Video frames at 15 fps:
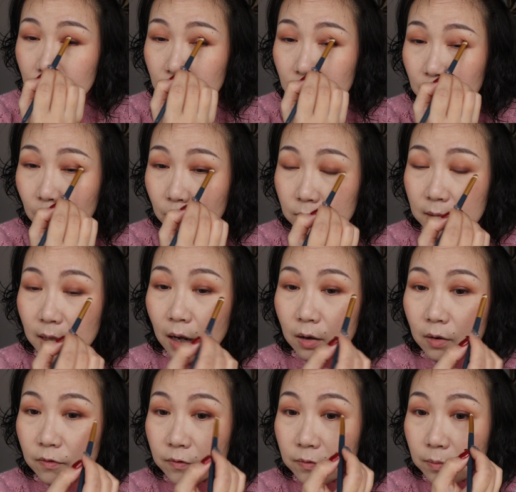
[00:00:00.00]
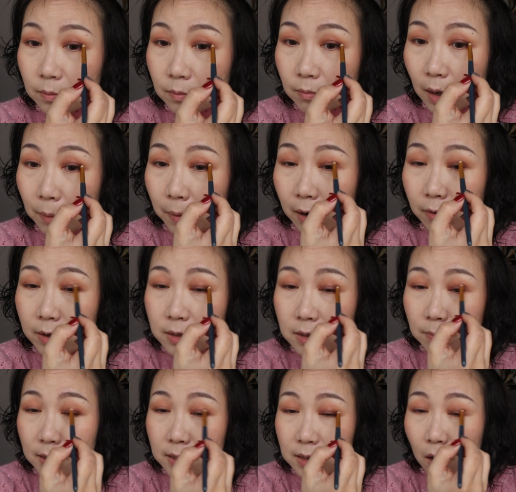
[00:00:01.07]
you know, none of my parents,
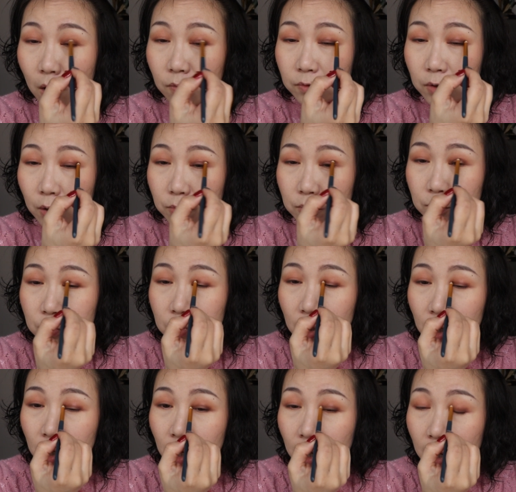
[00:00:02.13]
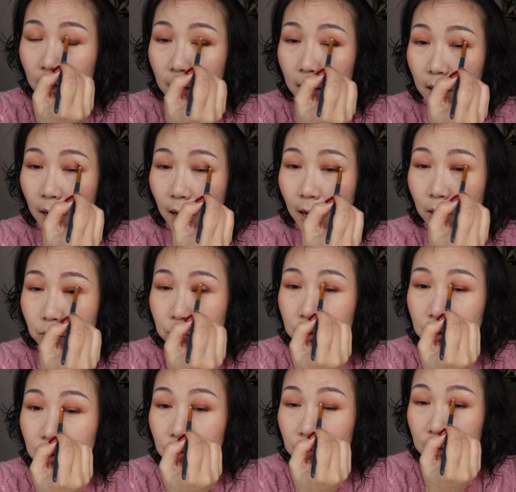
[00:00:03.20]
myself knows how to
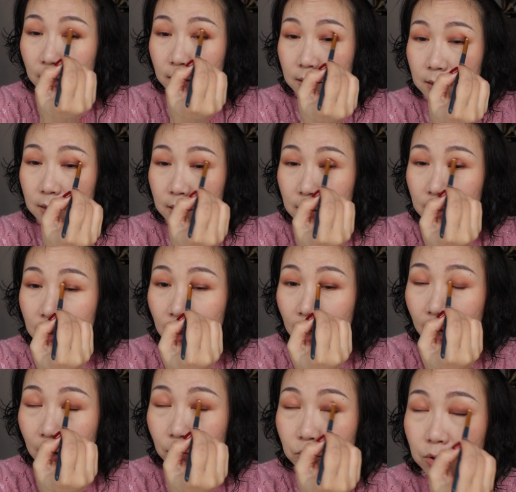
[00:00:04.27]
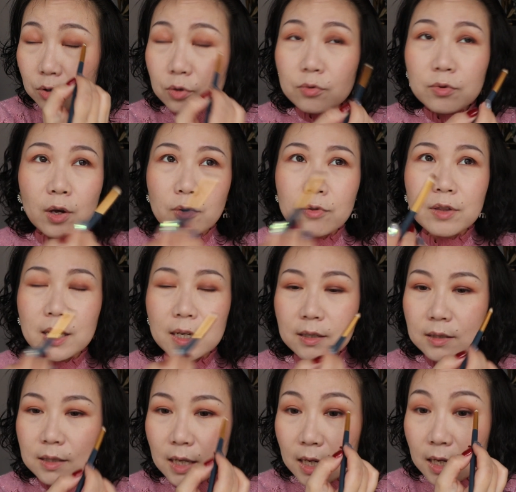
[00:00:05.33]
do this, how to do those
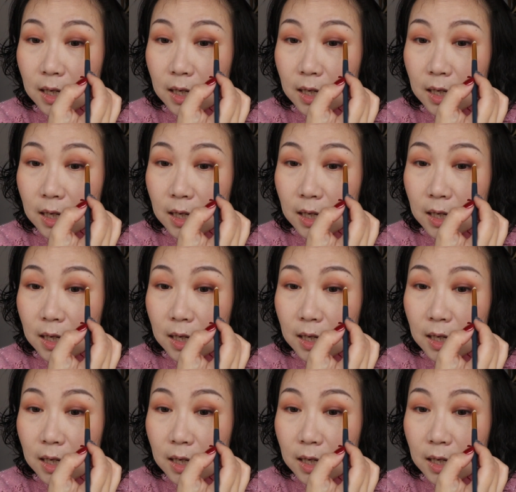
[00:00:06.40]
things